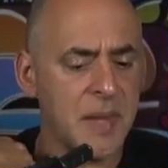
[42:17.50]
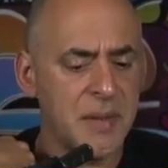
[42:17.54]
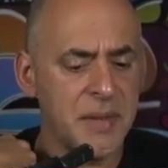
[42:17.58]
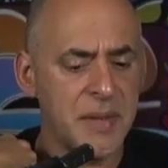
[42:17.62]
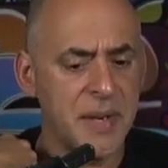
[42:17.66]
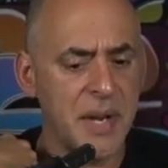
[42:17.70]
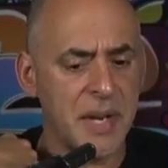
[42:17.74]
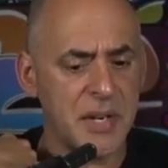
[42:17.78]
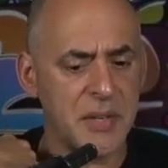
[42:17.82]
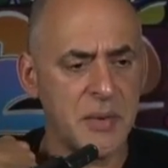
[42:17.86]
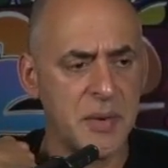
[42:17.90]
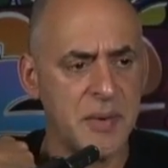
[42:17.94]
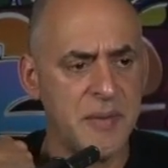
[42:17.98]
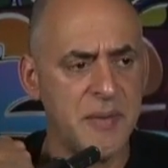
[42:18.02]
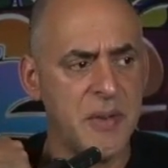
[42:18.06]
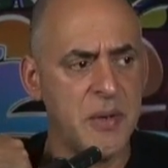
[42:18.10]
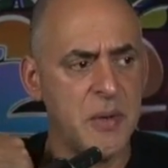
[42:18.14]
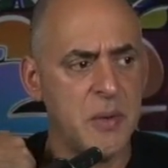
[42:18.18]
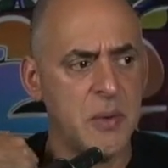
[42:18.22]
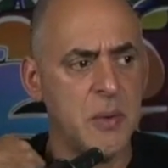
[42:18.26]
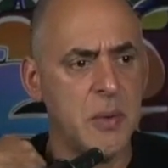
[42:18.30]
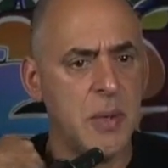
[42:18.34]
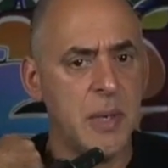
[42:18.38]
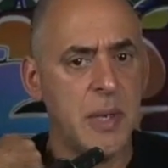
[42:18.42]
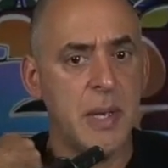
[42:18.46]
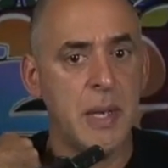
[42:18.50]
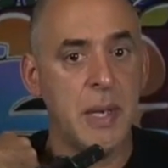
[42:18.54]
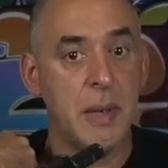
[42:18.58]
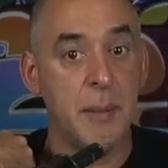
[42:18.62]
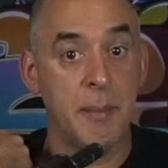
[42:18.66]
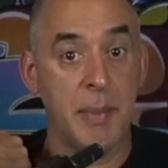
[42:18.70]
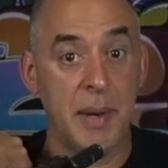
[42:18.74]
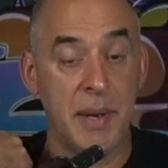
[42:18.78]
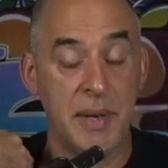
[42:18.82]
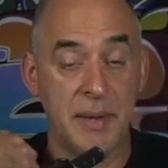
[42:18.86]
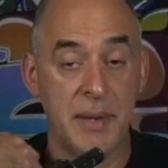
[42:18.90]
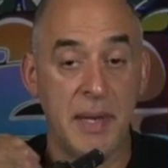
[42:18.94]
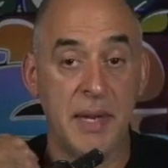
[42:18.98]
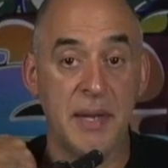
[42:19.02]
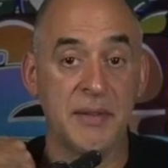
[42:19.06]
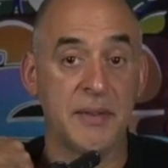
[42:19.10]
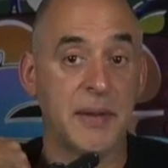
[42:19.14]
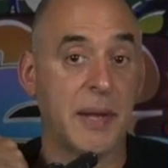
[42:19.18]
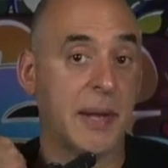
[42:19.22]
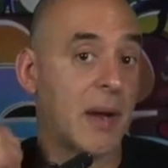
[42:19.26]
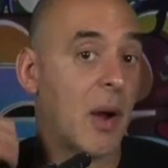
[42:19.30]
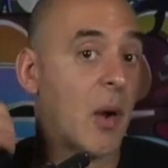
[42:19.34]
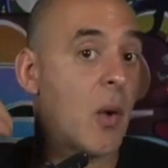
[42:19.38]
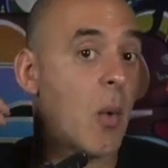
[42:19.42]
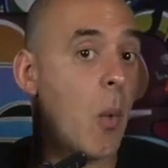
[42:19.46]
the next review, but it's
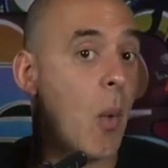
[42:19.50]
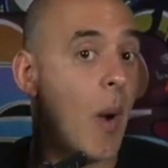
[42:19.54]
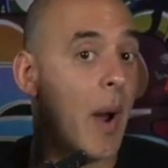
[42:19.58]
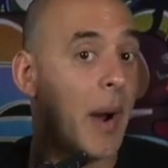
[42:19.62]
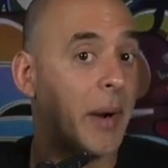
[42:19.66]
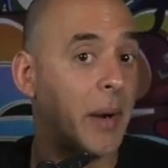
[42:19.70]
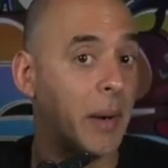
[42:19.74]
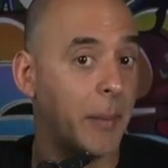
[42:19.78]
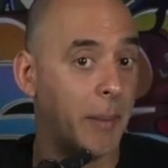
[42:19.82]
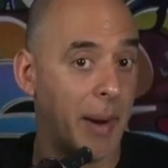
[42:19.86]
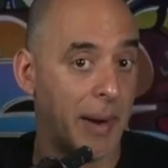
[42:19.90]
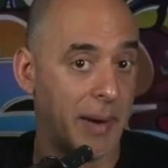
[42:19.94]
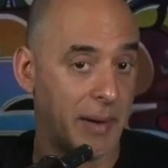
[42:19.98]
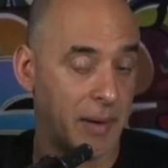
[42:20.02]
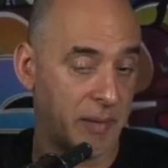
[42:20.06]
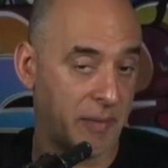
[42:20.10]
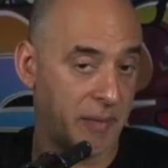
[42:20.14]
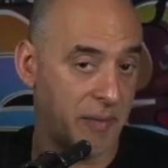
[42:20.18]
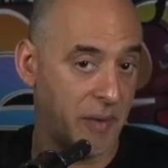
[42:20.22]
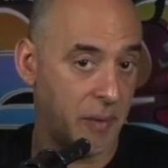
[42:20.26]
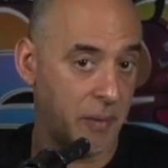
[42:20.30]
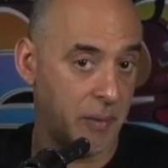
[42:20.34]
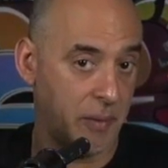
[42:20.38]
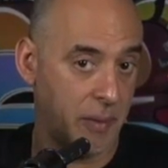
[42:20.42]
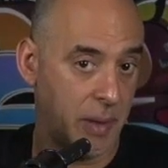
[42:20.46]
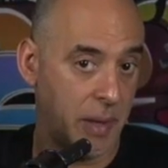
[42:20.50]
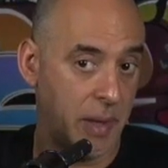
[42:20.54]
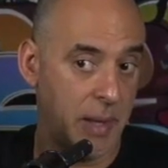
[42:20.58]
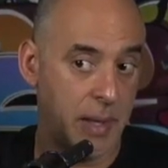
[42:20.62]
like a choir microphone.